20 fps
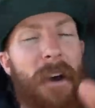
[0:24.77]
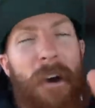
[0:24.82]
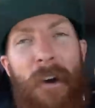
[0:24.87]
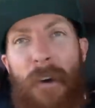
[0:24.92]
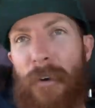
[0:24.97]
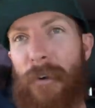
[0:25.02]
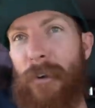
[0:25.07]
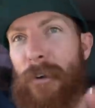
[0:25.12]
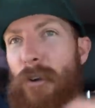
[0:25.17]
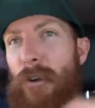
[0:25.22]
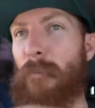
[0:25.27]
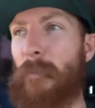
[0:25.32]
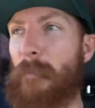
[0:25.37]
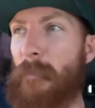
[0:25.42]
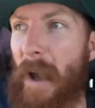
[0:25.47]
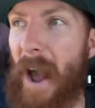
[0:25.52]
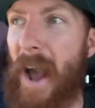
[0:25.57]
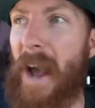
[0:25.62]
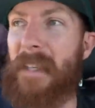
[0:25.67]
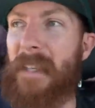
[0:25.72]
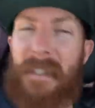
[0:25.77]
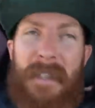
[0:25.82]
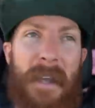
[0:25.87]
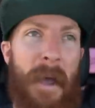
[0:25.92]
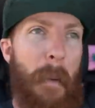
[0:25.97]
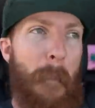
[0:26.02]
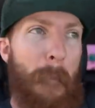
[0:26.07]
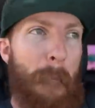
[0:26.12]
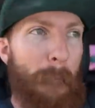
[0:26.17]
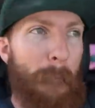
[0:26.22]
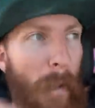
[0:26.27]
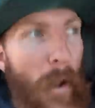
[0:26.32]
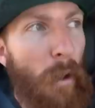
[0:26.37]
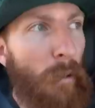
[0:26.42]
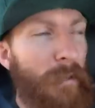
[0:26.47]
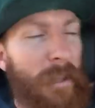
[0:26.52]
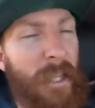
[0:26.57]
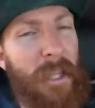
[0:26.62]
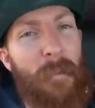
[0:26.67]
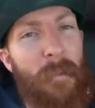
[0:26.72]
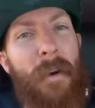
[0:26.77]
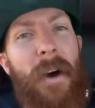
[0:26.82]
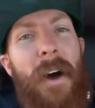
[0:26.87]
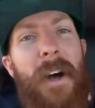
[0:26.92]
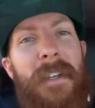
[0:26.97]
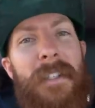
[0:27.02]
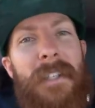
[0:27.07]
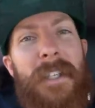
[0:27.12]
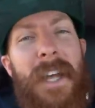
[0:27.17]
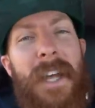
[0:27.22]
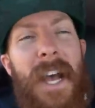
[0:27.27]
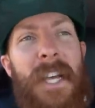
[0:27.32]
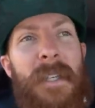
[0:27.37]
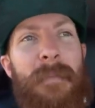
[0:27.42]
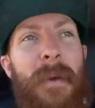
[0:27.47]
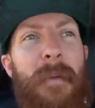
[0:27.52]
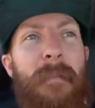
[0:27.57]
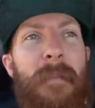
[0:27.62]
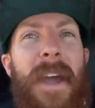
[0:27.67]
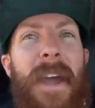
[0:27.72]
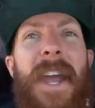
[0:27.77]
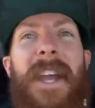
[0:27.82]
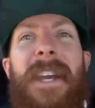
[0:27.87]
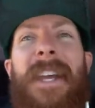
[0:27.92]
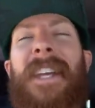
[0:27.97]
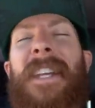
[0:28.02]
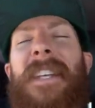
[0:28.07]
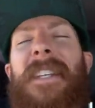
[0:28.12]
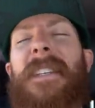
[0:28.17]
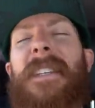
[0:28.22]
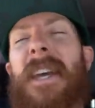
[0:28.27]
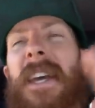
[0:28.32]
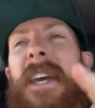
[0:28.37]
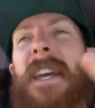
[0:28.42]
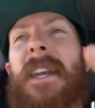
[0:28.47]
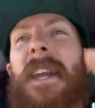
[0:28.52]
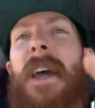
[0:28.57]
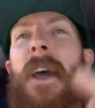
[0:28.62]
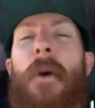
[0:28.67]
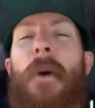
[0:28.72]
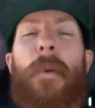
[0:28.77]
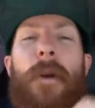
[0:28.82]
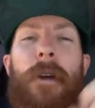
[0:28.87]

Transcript: our new bass boat, the deposit has been made. It is in.